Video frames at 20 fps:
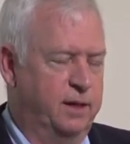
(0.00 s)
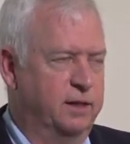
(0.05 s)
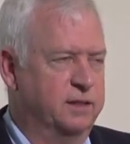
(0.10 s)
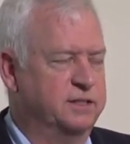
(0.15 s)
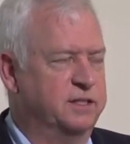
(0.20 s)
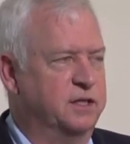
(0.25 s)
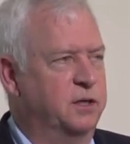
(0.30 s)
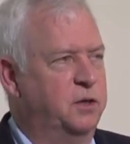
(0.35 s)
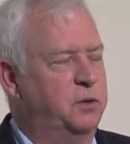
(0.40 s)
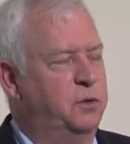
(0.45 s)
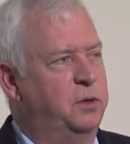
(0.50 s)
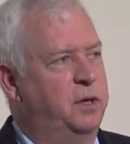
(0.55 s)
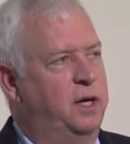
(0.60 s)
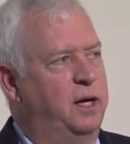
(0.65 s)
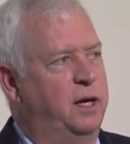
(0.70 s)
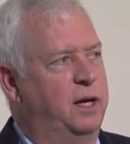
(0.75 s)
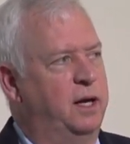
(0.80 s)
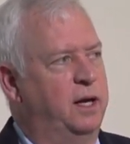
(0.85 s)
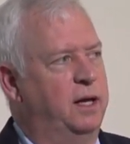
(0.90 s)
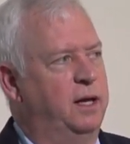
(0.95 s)

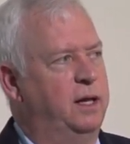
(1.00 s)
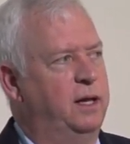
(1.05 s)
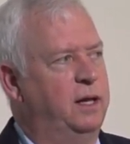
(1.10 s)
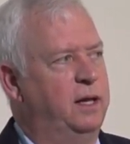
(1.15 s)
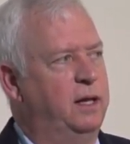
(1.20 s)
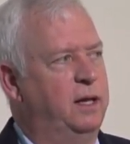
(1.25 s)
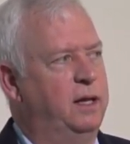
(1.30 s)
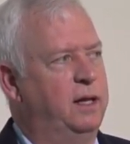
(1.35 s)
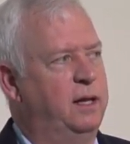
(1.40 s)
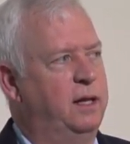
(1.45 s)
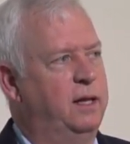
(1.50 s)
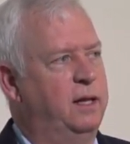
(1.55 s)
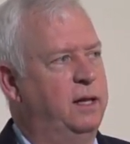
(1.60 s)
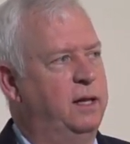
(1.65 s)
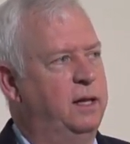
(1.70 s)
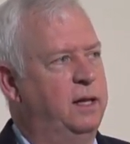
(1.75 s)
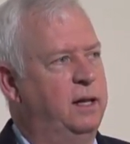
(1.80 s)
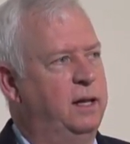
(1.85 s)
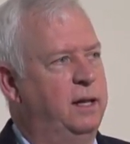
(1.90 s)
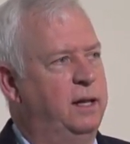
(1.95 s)
so
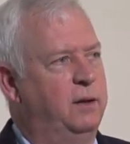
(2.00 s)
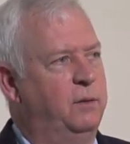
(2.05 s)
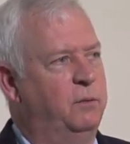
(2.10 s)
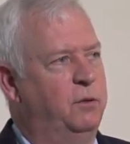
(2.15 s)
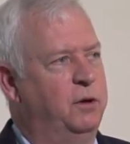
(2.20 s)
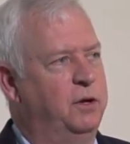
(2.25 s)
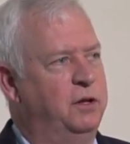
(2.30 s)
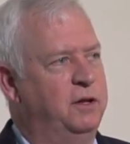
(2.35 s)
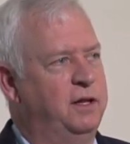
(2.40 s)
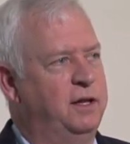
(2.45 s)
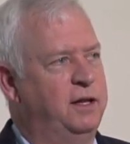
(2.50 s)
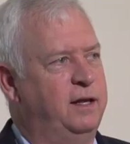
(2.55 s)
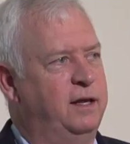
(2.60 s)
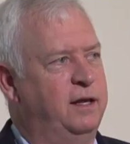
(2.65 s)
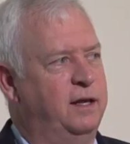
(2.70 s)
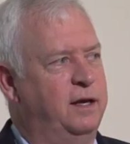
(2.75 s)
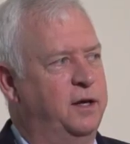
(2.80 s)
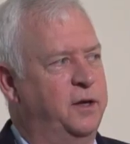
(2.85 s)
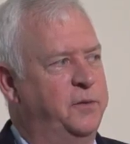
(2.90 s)
one of the